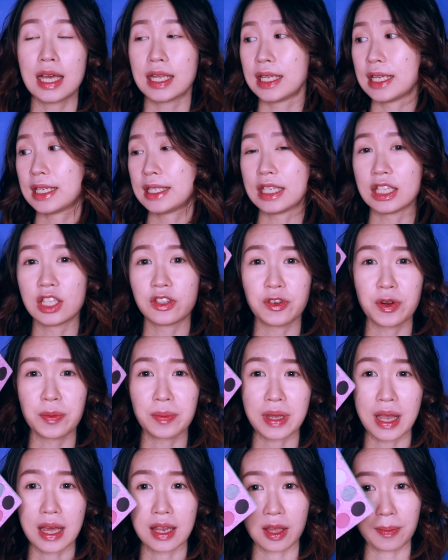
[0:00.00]
This is
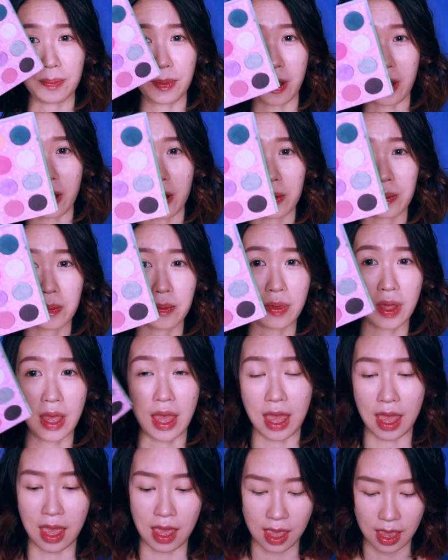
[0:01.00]
from ColourPop
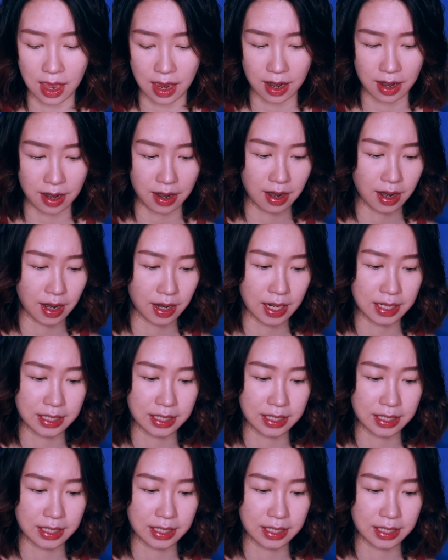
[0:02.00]
and